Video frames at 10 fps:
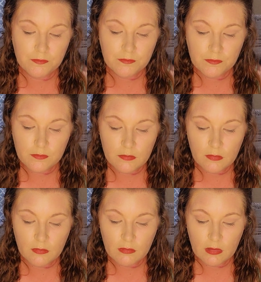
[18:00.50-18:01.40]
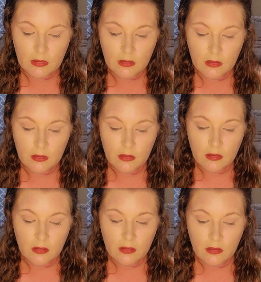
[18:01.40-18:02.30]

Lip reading: [no speech]